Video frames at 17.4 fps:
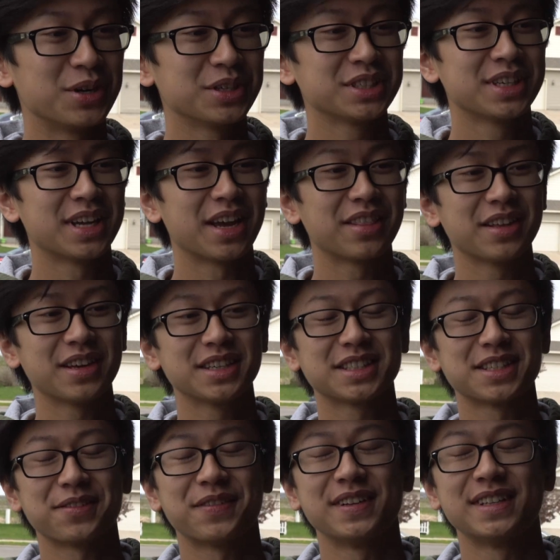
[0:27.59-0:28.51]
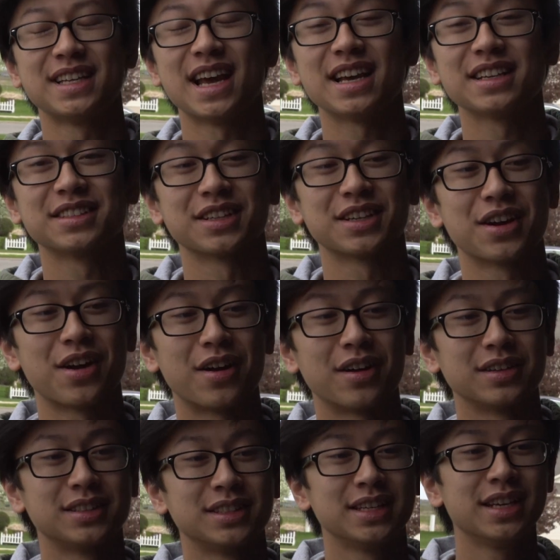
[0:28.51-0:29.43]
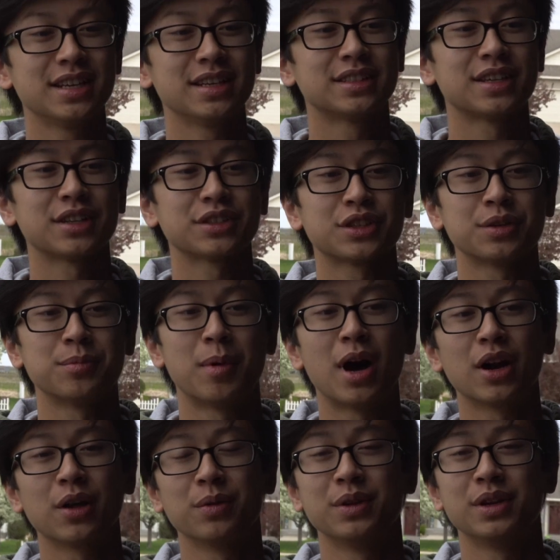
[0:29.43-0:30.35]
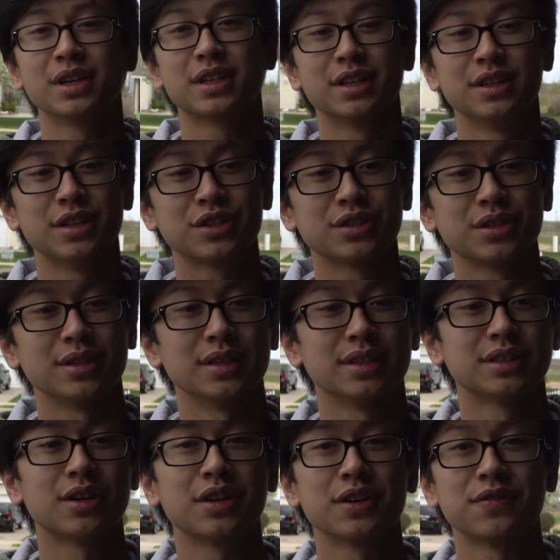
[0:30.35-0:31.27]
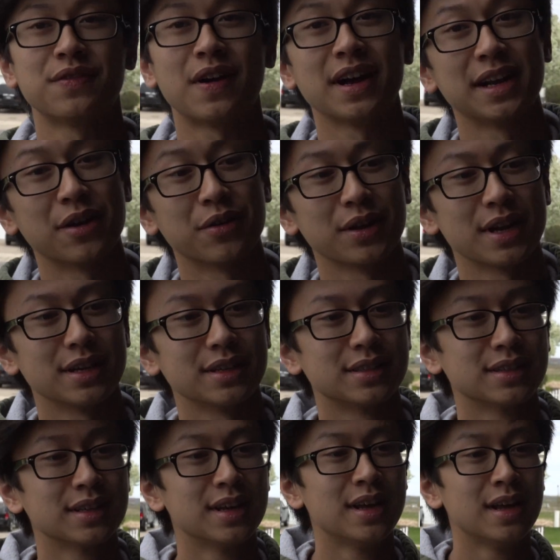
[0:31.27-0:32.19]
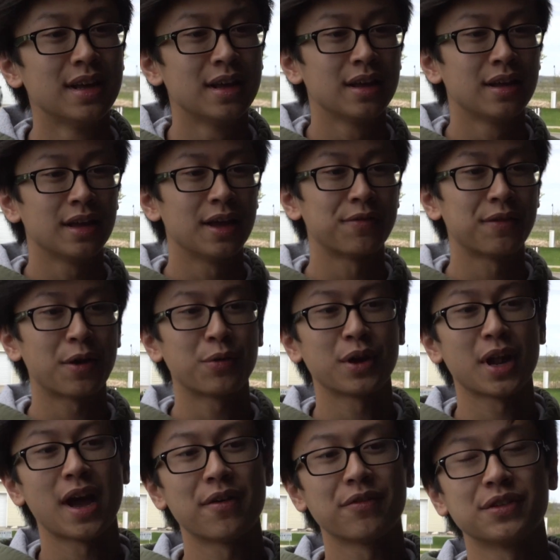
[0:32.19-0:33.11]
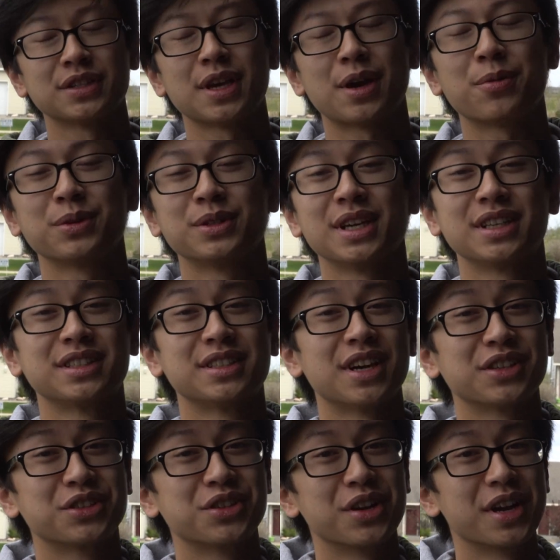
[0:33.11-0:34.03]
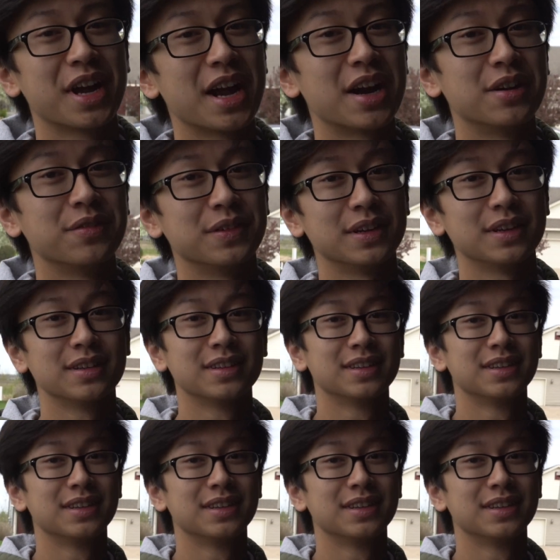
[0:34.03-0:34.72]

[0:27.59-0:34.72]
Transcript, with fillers: Honestly, I think it's a fantastic car. Seeing such a model in good condition is hard to find nowadays. If I were to have this, I would take such good care of it.